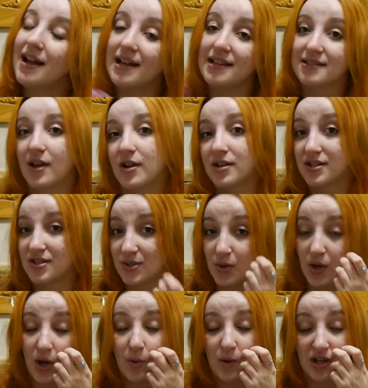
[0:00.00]
it's going to
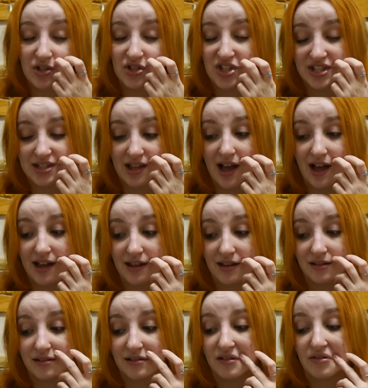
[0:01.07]
suit her while she's
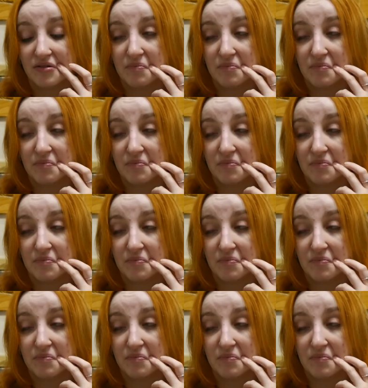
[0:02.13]
like,